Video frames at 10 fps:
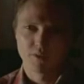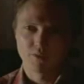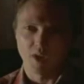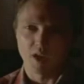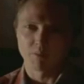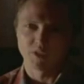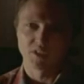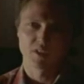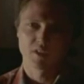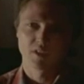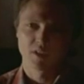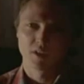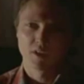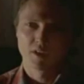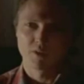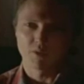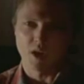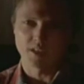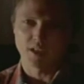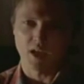Flames
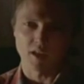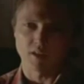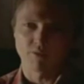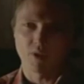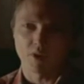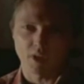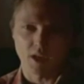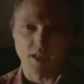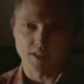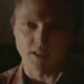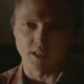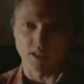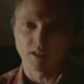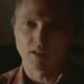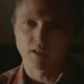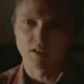rising out of the flowing gasoline.